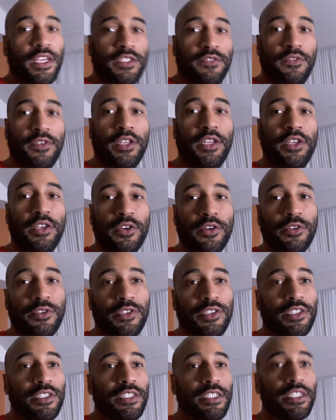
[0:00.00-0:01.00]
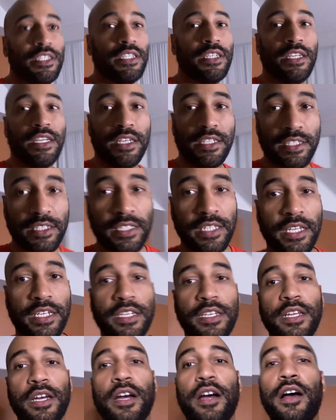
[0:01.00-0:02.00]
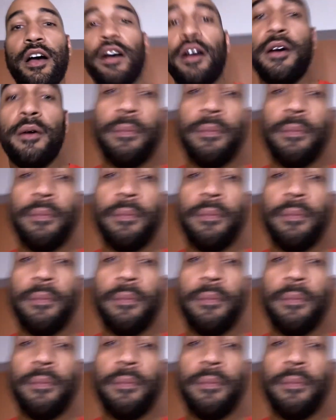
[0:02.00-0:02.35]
videos instead of the um